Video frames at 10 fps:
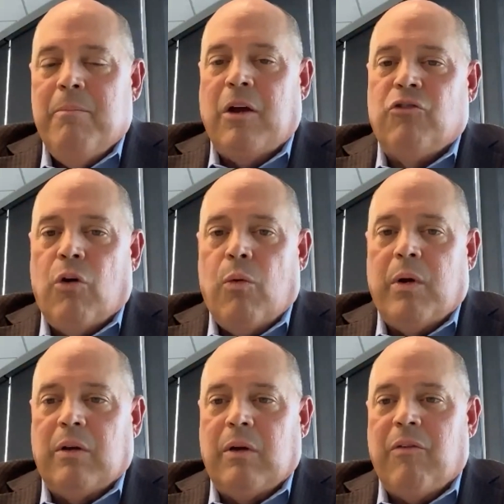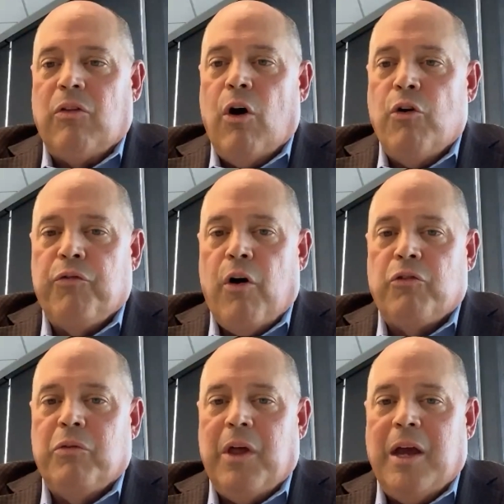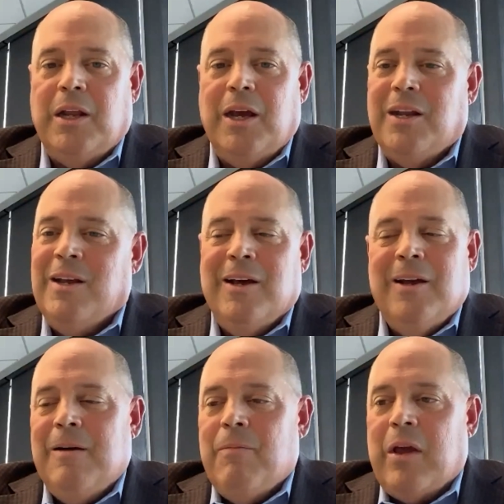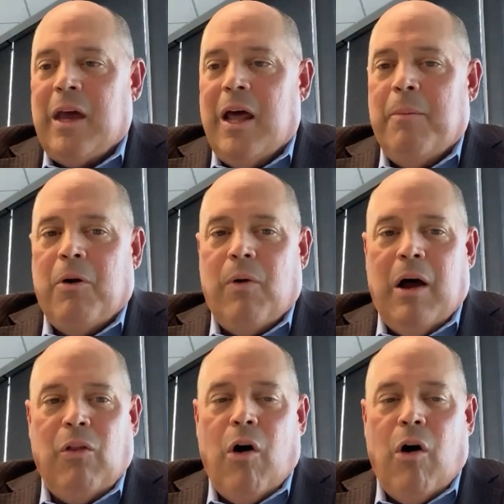make sure we're giving those folks what they need. And again, I've been around